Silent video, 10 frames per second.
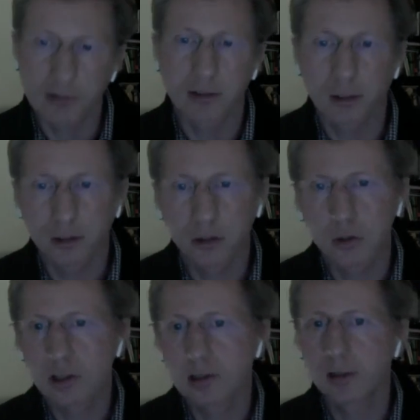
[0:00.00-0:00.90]
there are
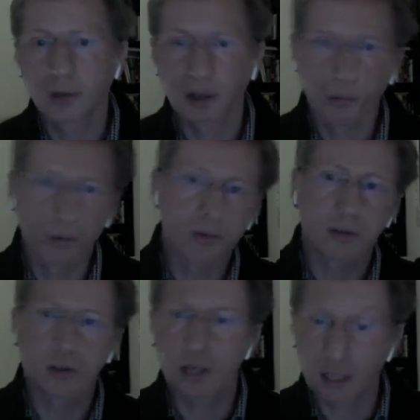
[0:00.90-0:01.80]
usually developers
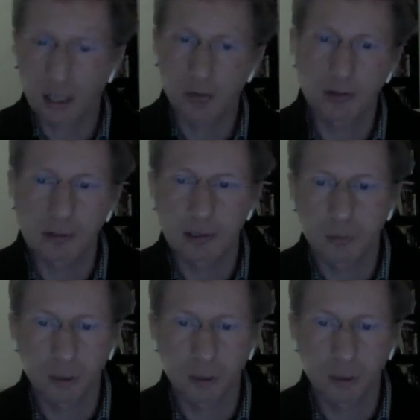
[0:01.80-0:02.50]
trying out this, and